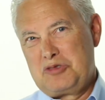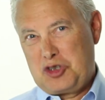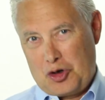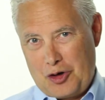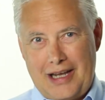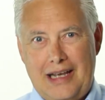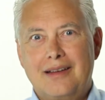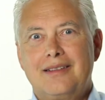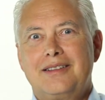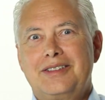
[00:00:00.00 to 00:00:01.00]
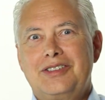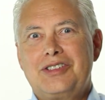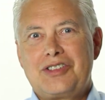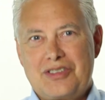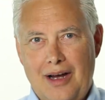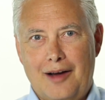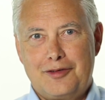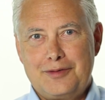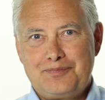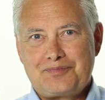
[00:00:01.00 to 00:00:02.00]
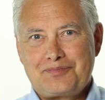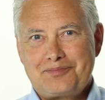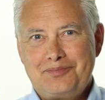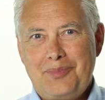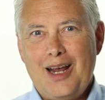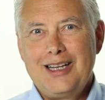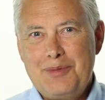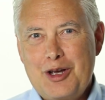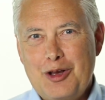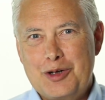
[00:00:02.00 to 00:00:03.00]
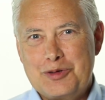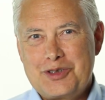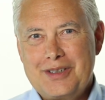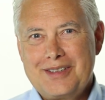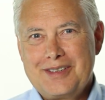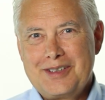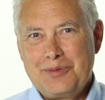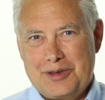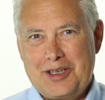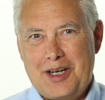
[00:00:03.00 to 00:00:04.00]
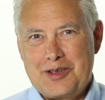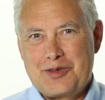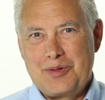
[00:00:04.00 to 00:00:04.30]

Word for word: dirty stuff. Let me close with today's